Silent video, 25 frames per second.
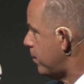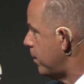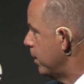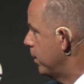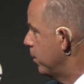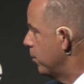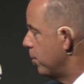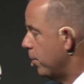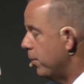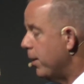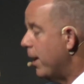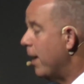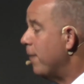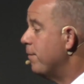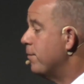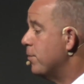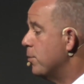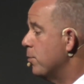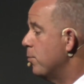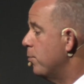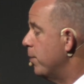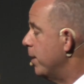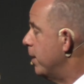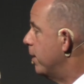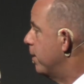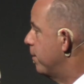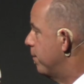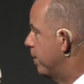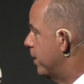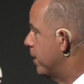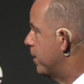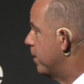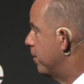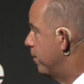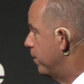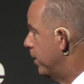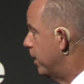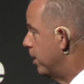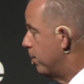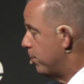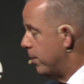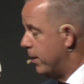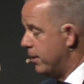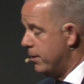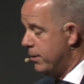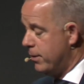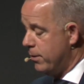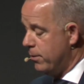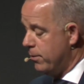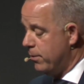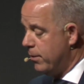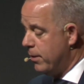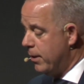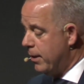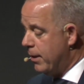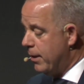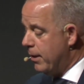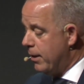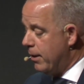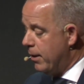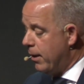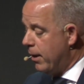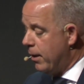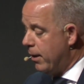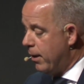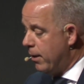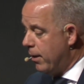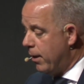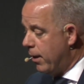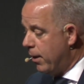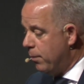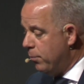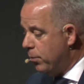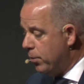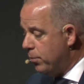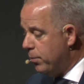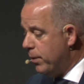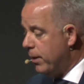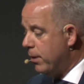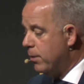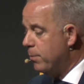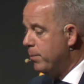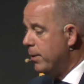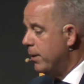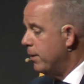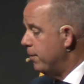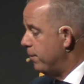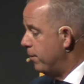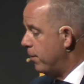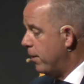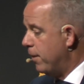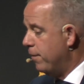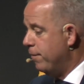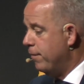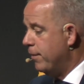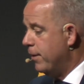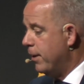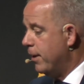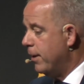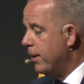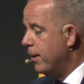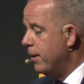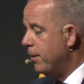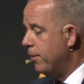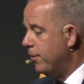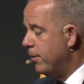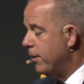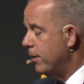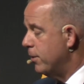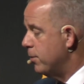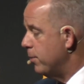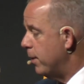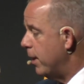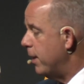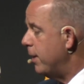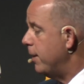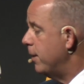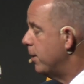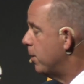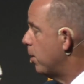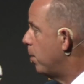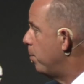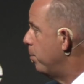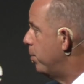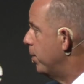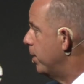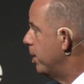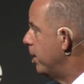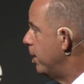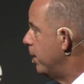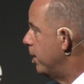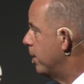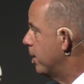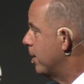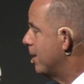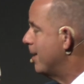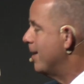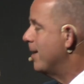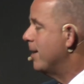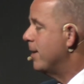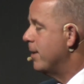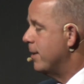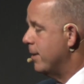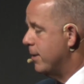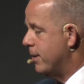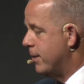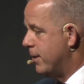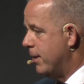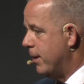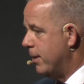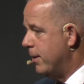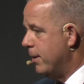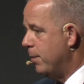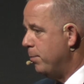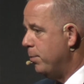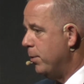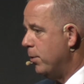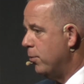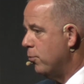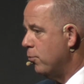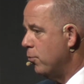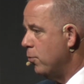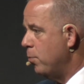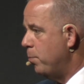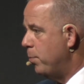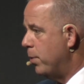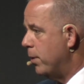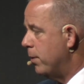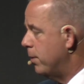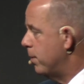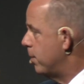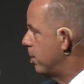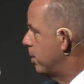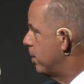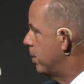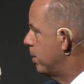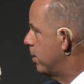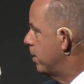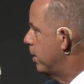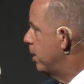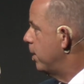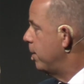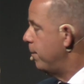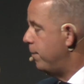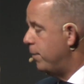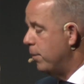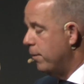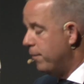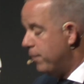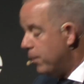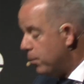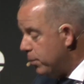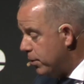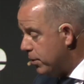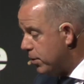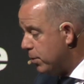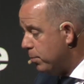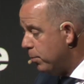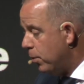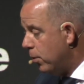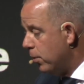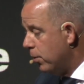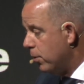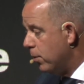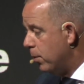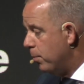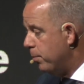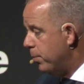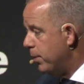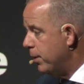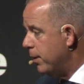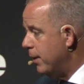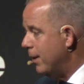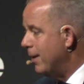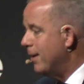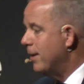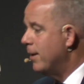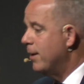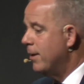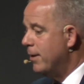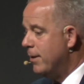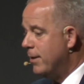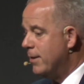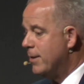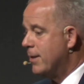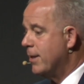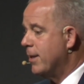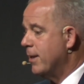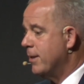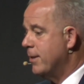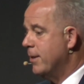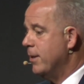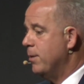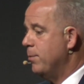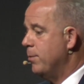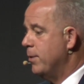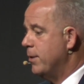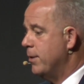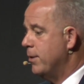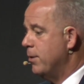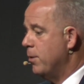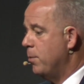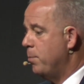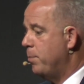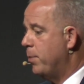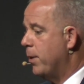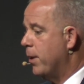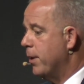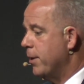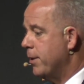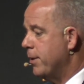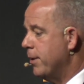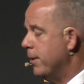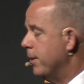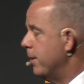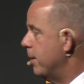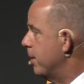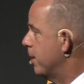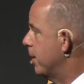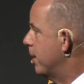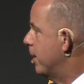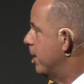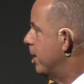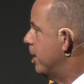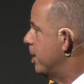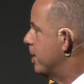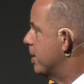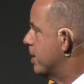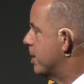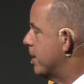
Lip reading: You don't have to reinvent the wheel, right? So I would recommend, if you haven't done anything to any company, set up a group, and if you're a very small company, discuss it with your partner and